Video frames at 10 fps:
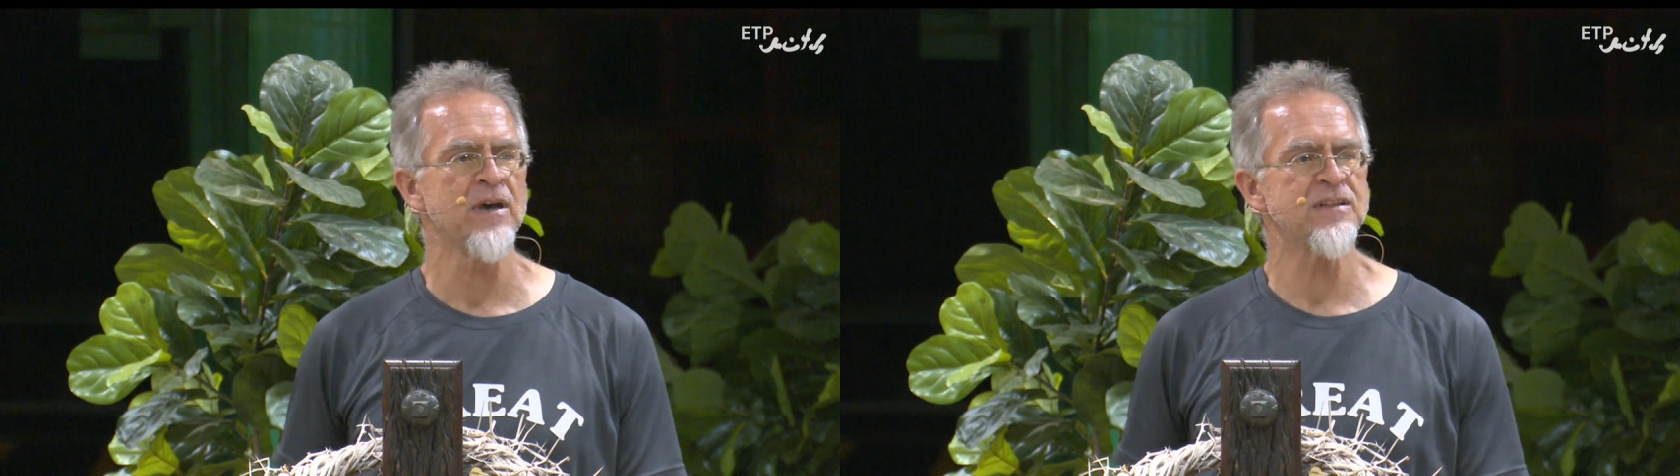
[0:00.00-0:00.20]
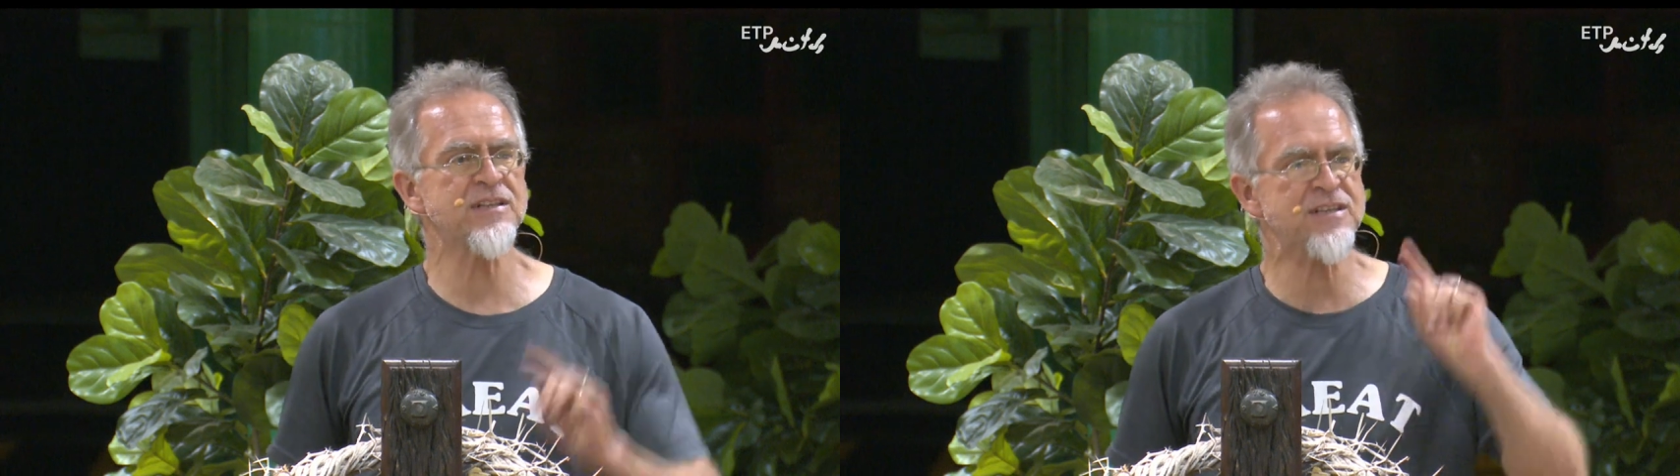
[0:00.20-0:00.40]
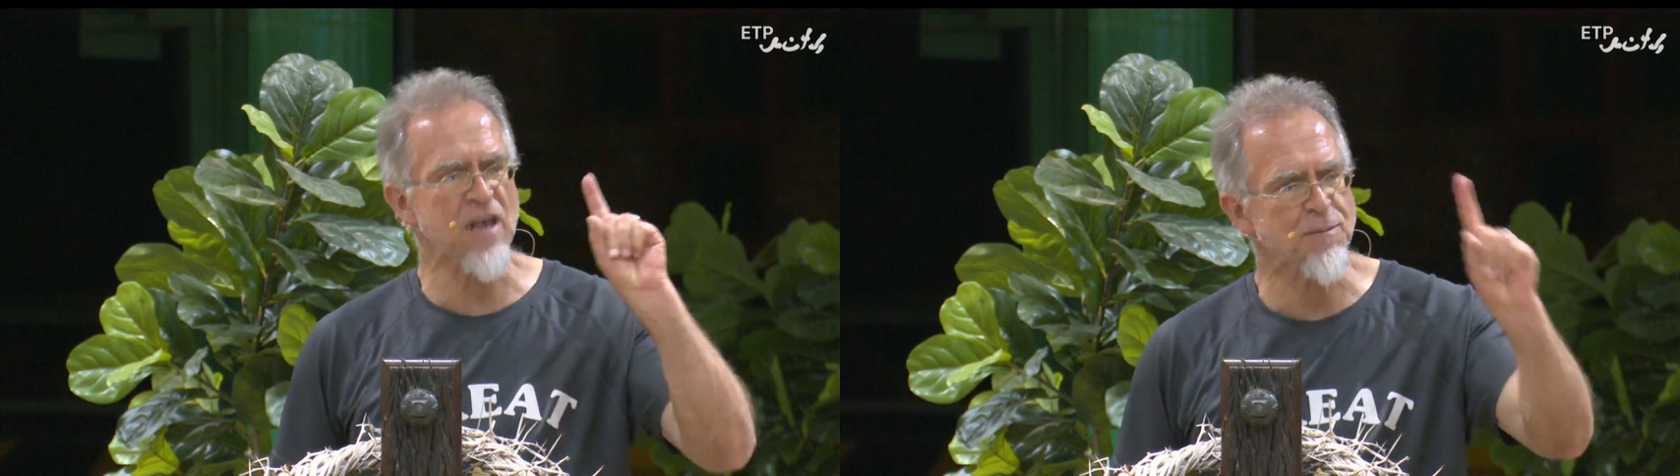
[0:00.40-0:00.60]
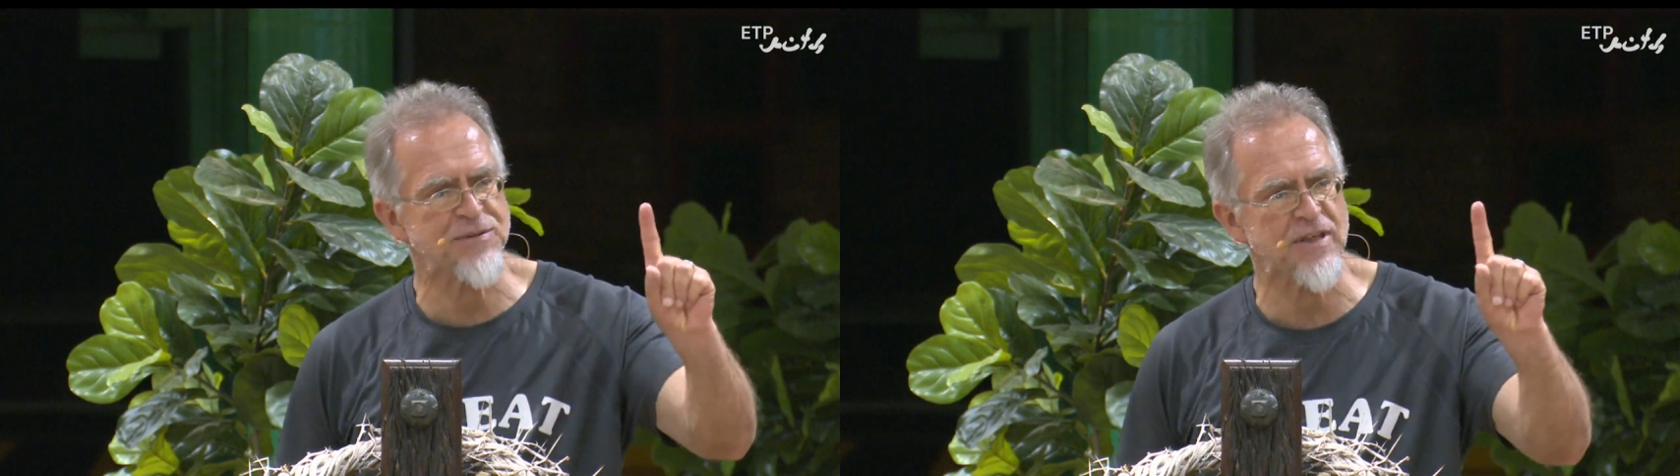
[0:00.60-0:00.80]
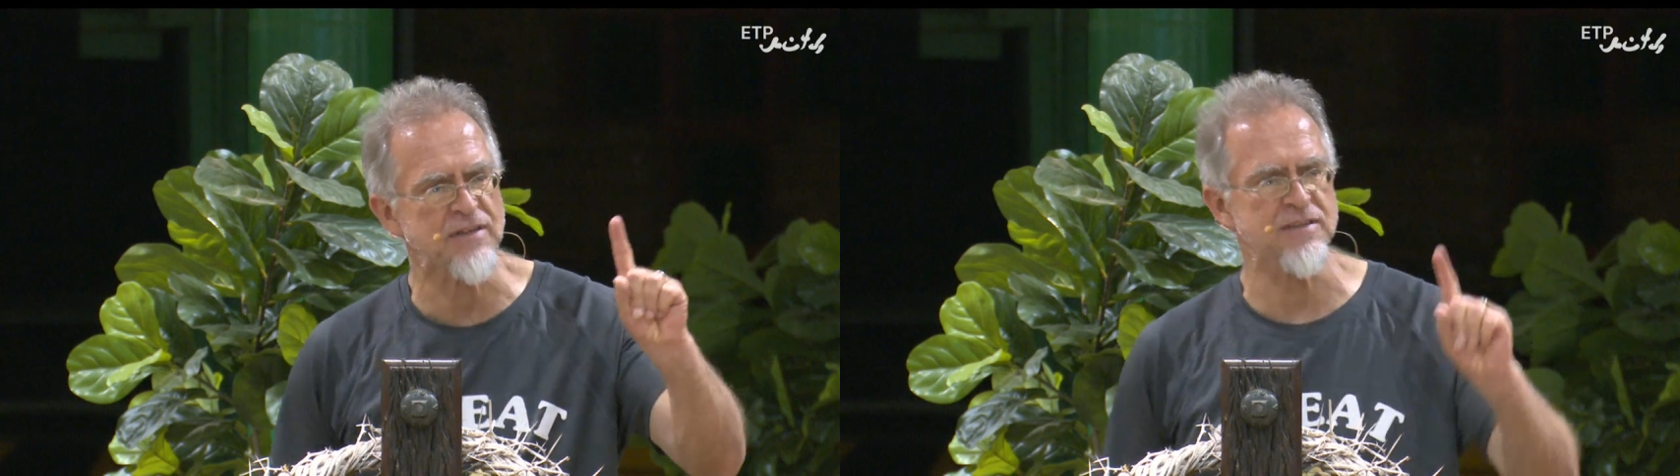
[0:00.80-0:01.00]
The
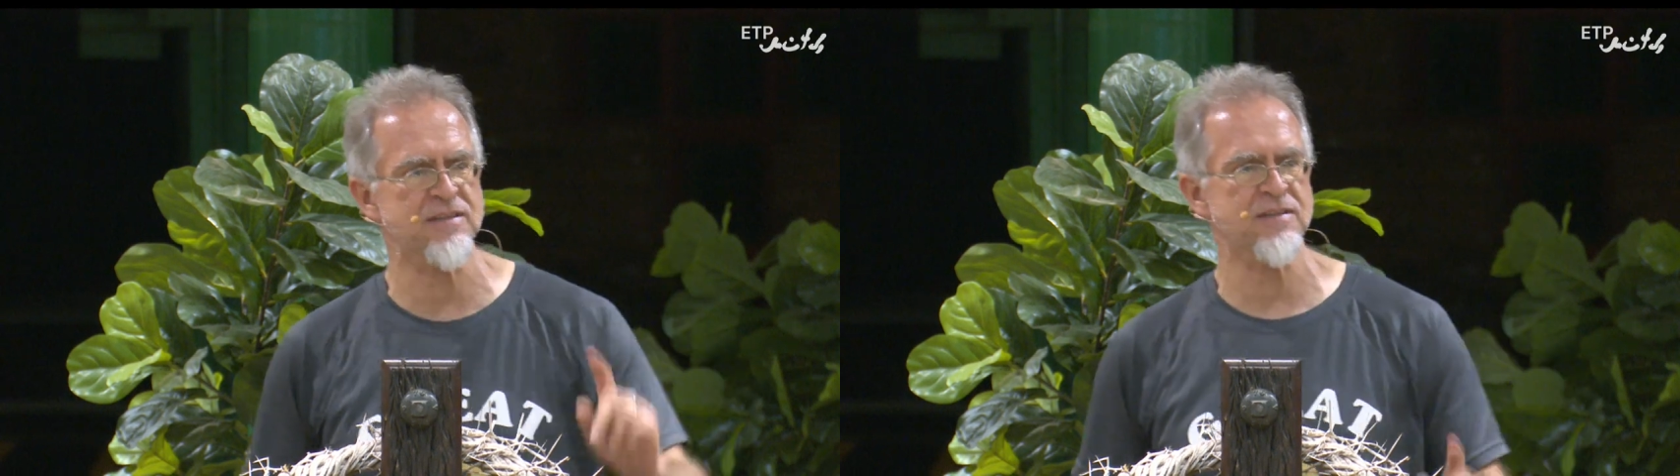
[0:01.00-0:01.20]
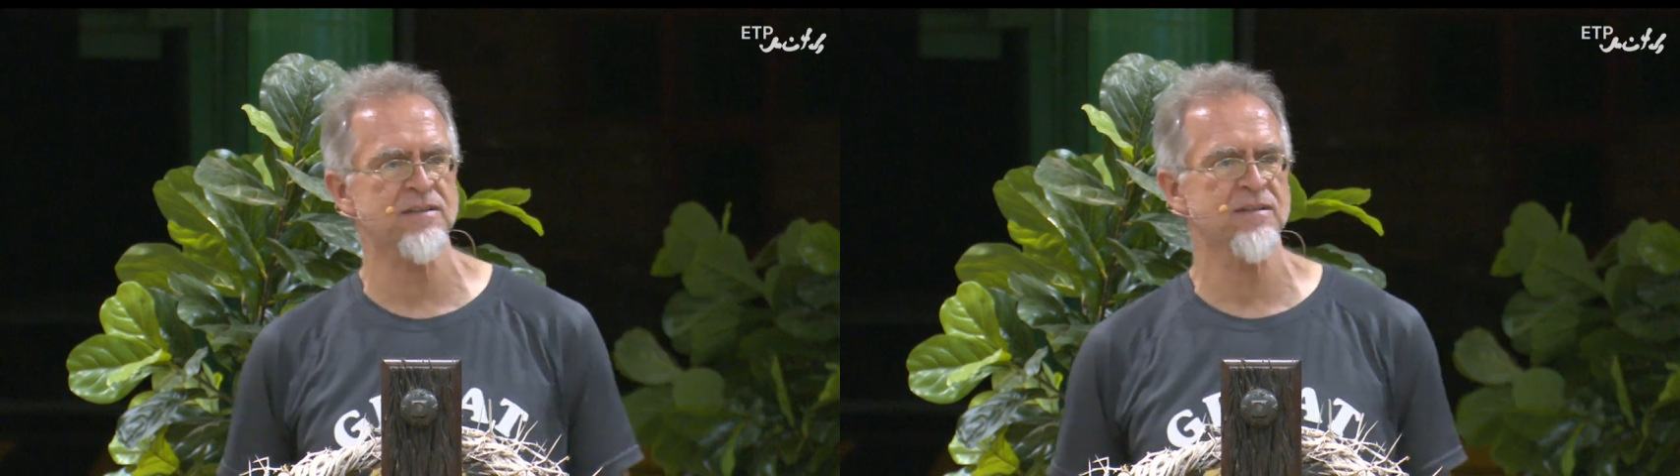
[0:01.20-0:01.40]
substance.